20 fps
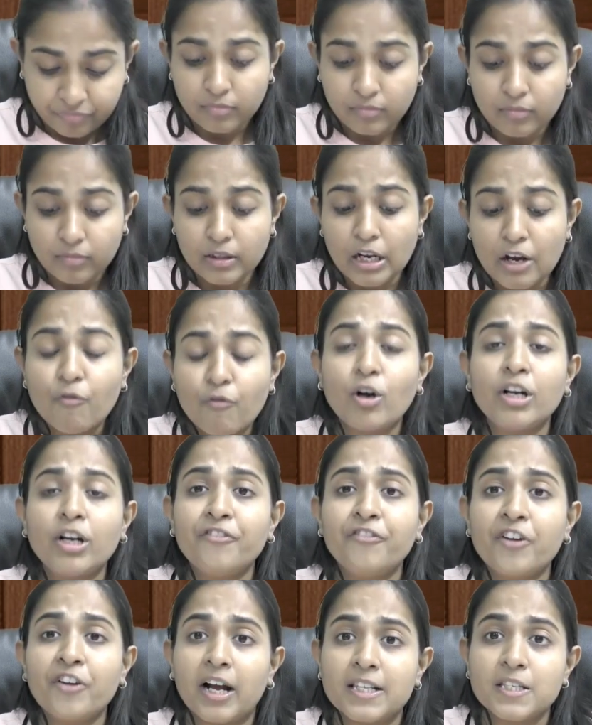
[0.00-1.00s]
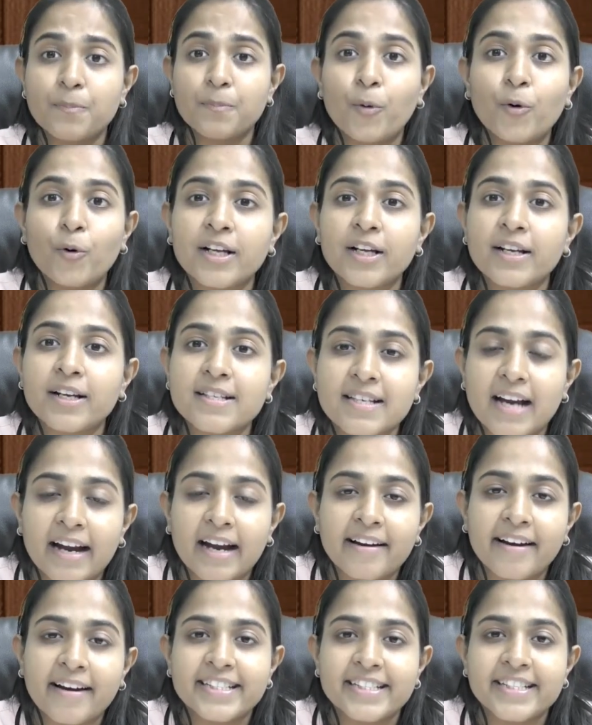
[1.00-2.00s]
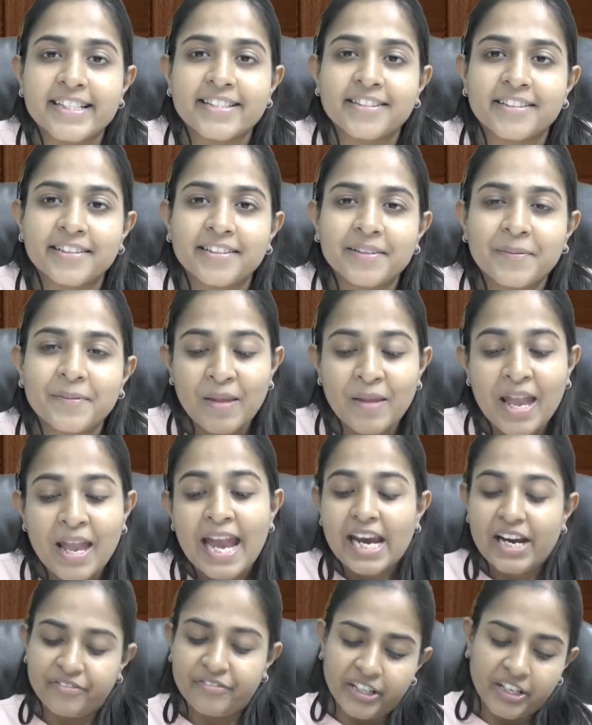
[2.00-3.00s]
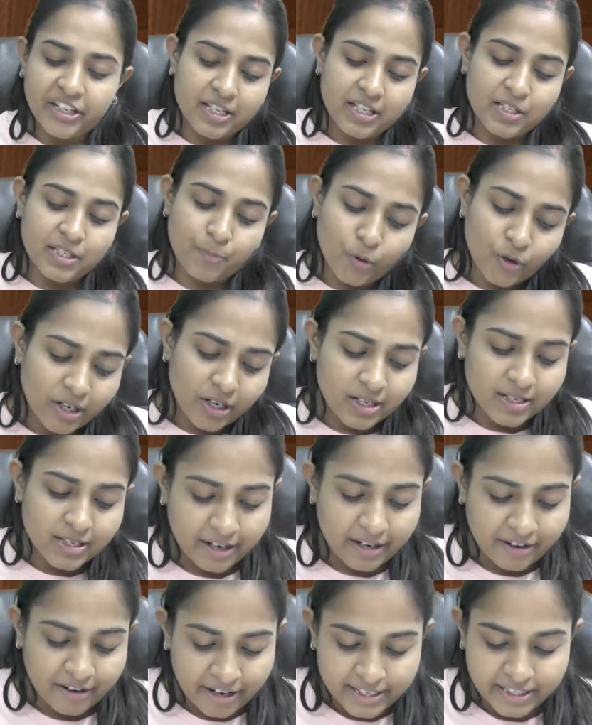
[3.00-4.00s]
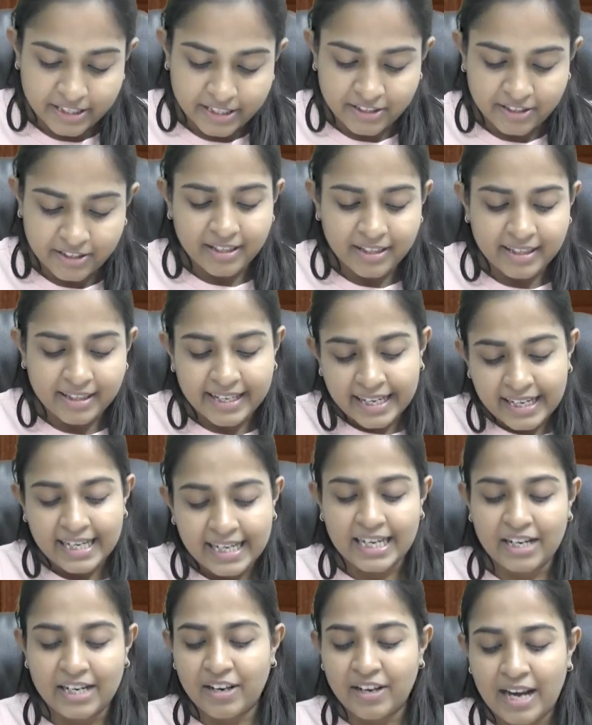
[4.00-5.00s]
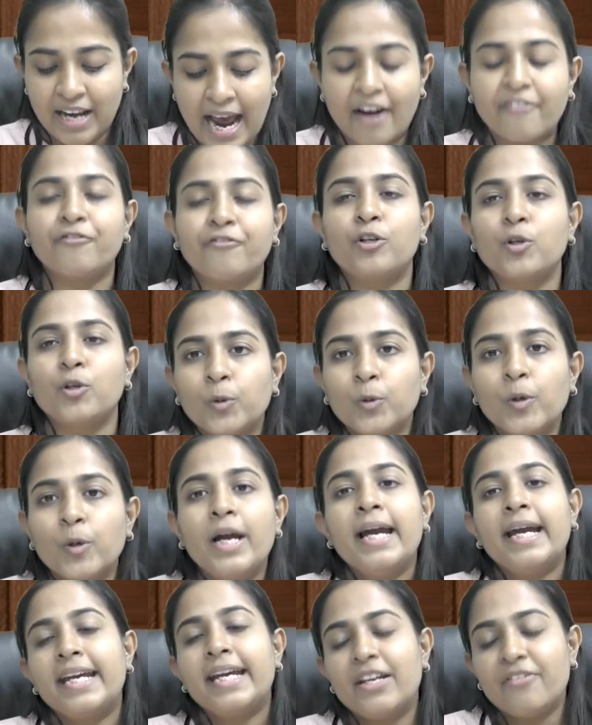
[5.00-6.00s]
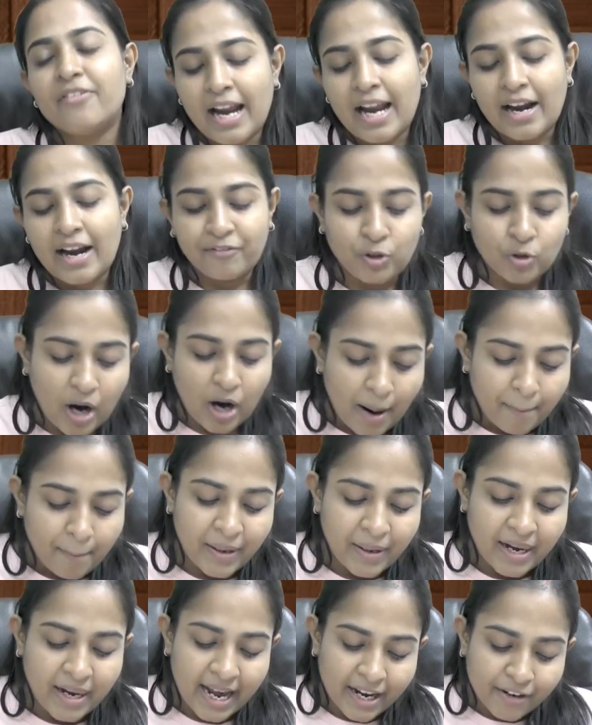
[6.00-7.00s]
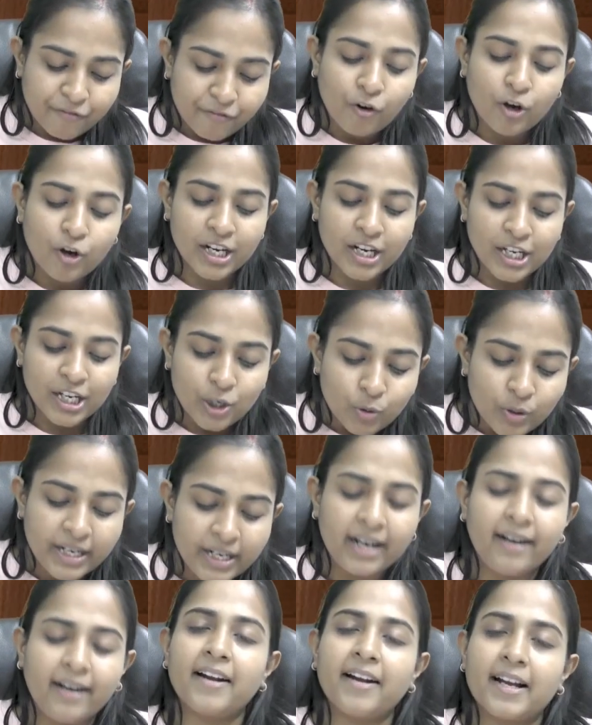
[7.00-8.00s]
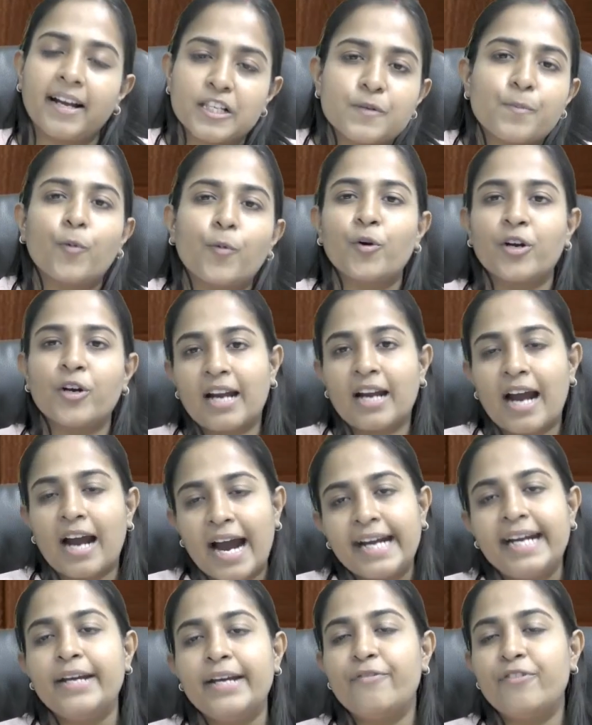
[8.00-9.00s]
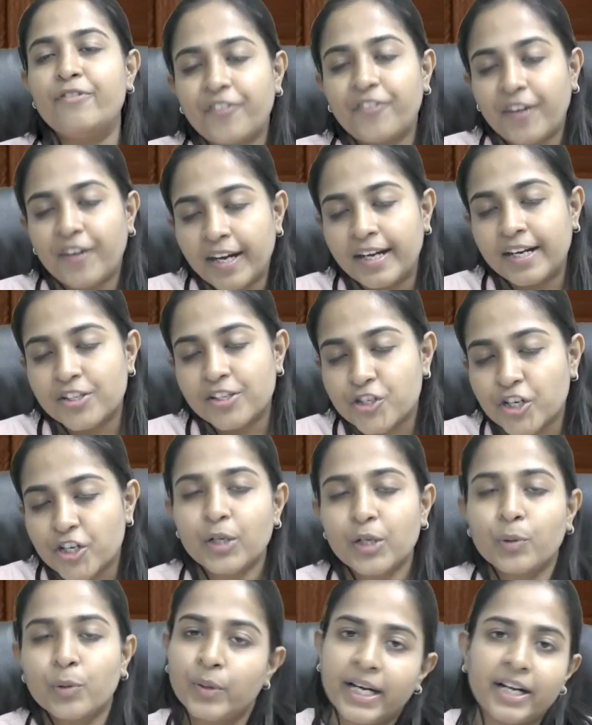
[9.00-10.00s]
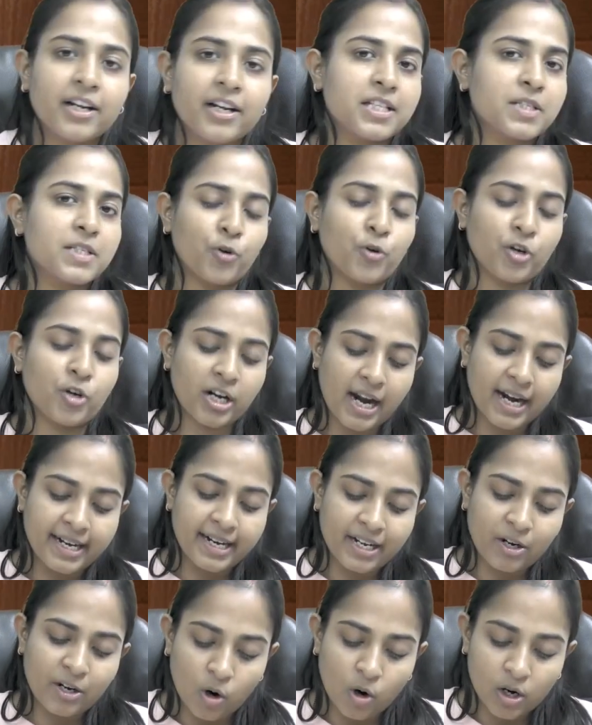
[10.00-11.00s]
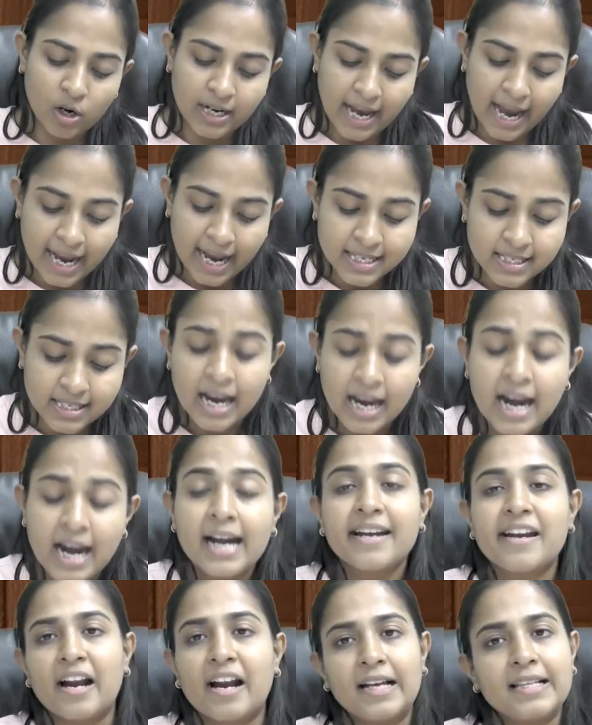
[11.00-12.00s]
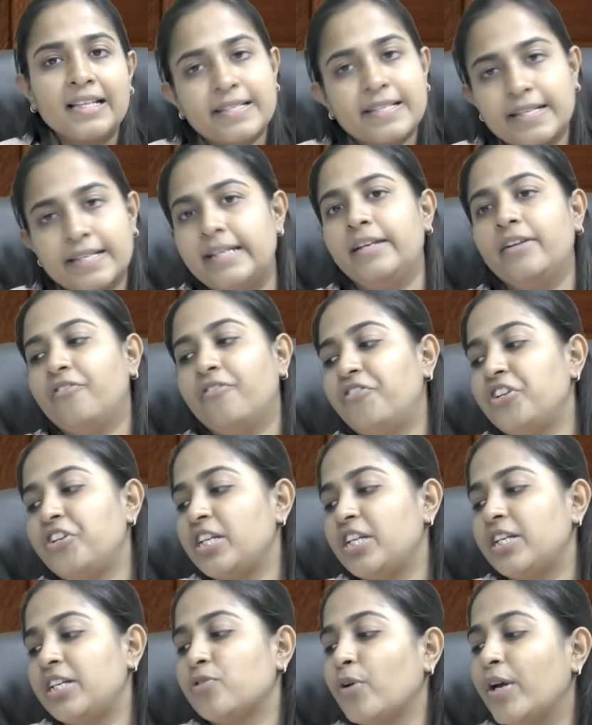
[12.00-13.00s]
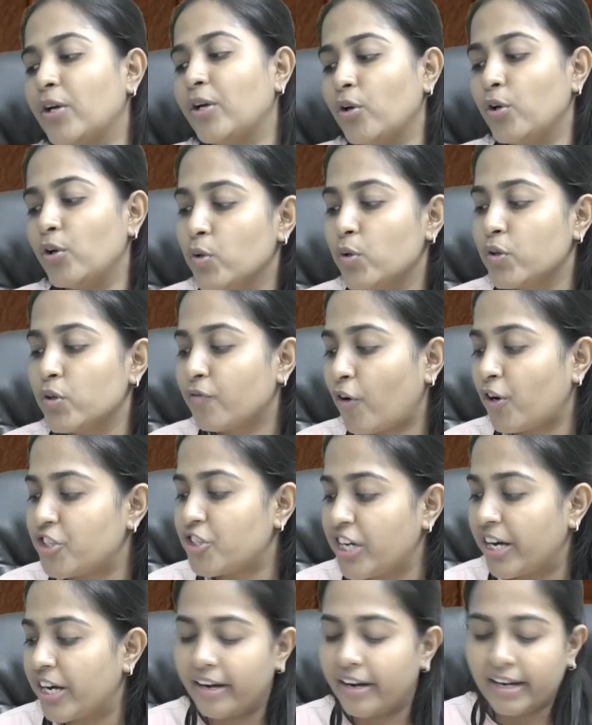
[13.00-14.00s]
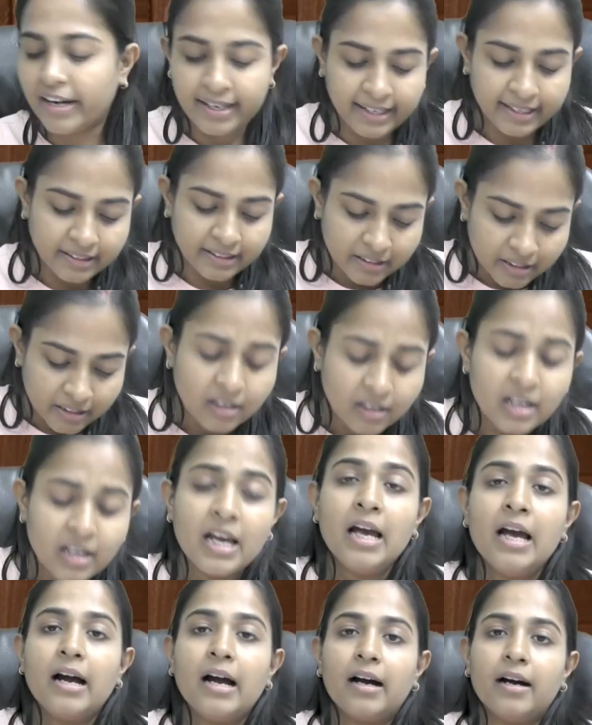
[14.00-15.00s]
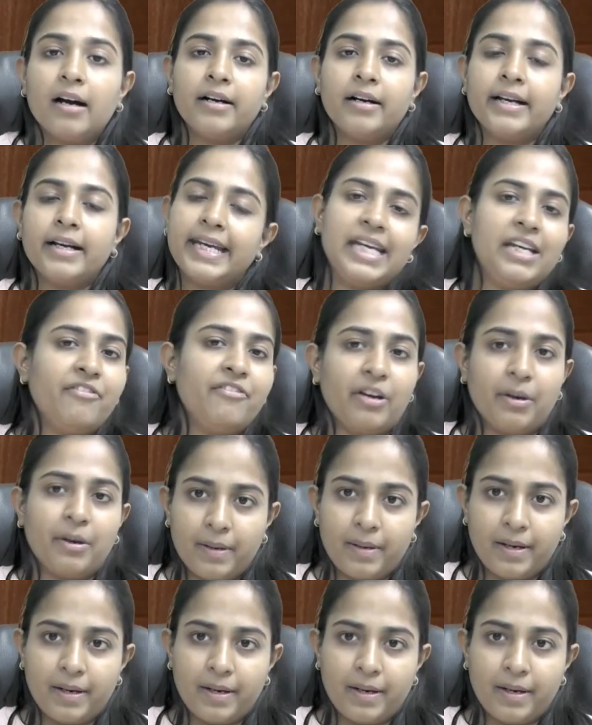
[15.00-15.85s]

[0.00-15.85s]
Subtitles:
is unregistered? If the transporter is unregistered, then he will have to apply for a unique transporter ID, 15-digit unique transporter ID called as Transin, which he is going to use for generating the e-way bill.